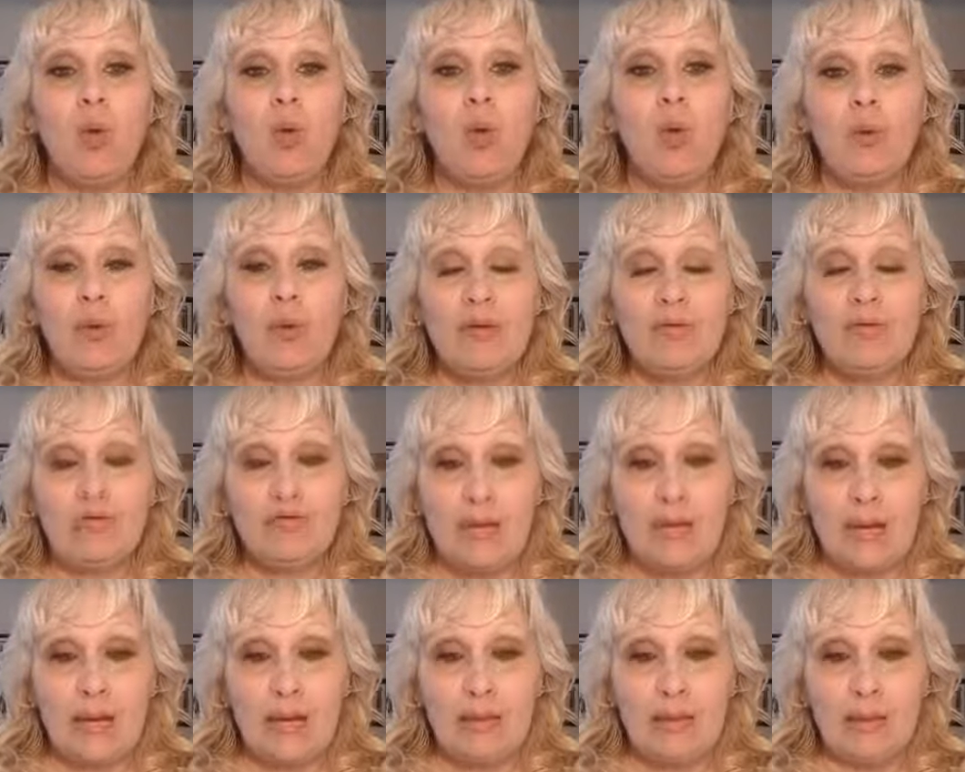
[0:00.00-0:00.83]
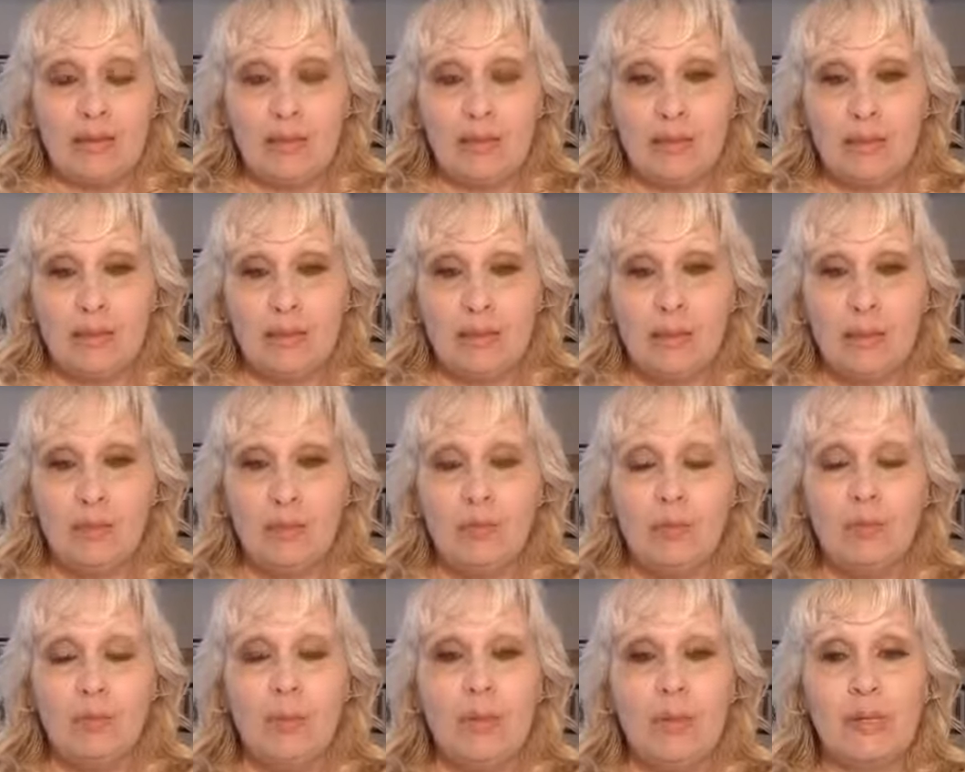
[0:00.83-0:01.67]
what we've done,
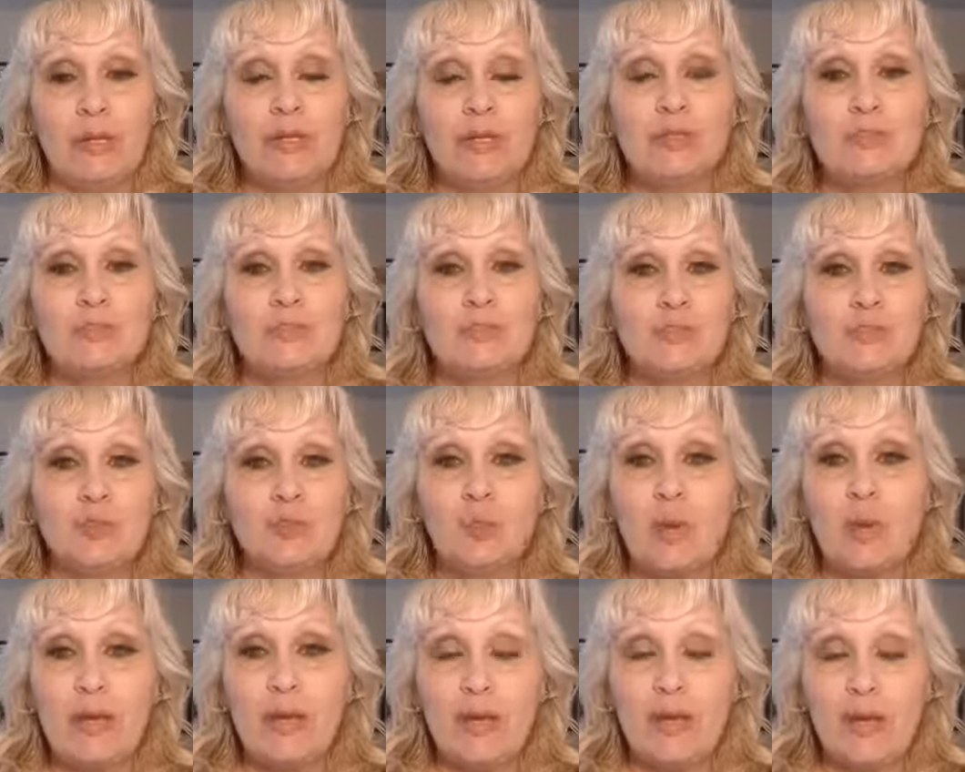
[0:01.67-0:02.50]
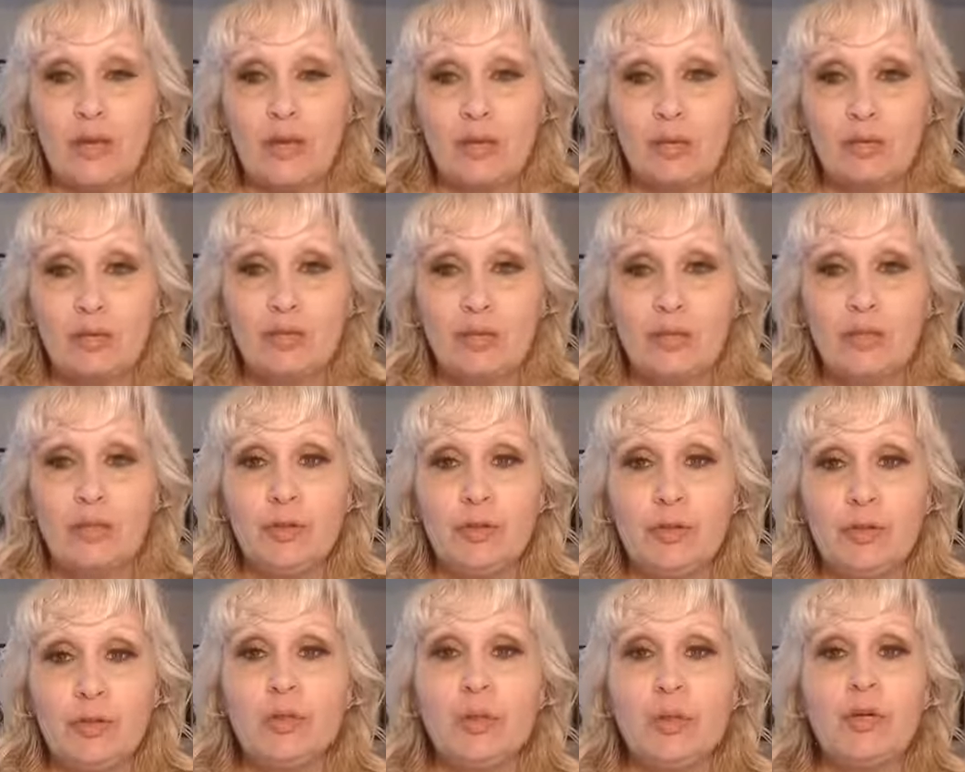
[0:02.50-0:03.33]
because we hear
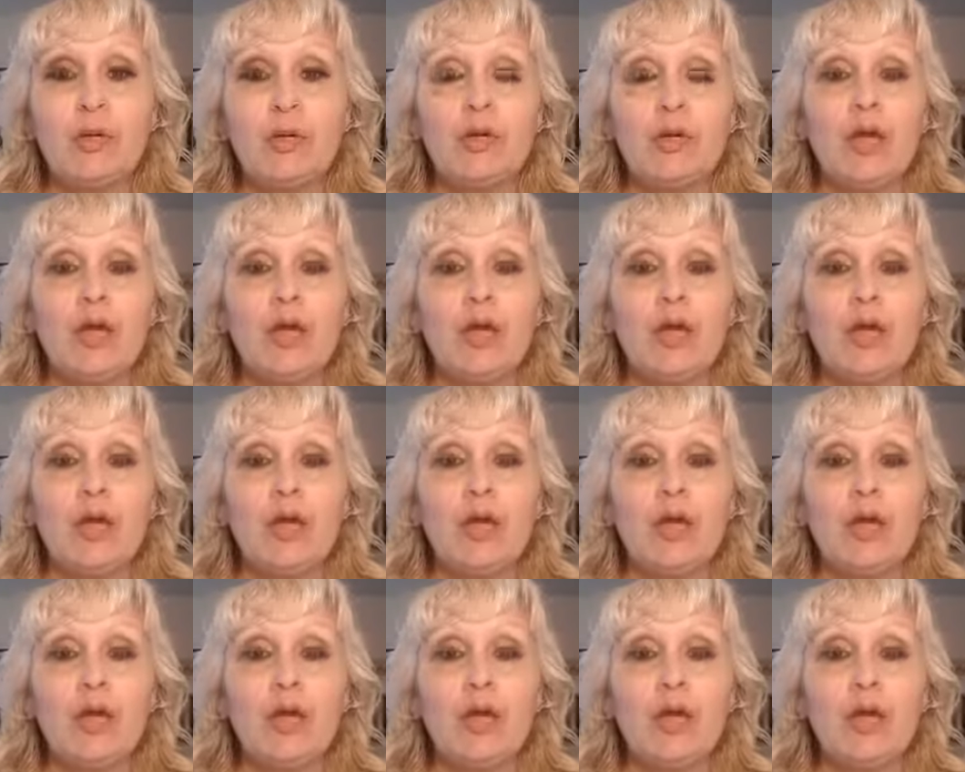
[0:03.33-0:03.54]
you,